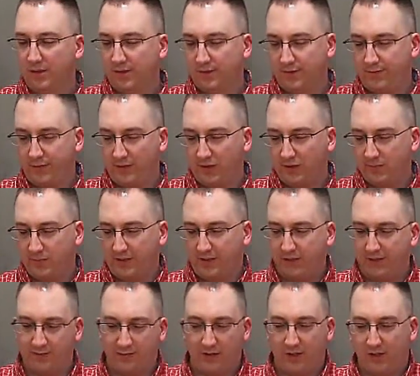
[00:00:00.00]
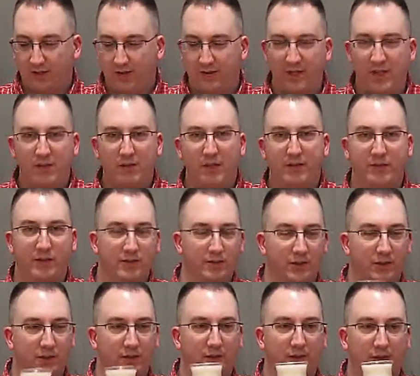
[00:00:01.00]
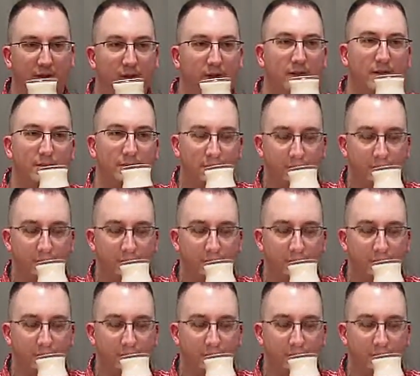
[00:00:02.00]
foamy, frothy, whatever you want to call it.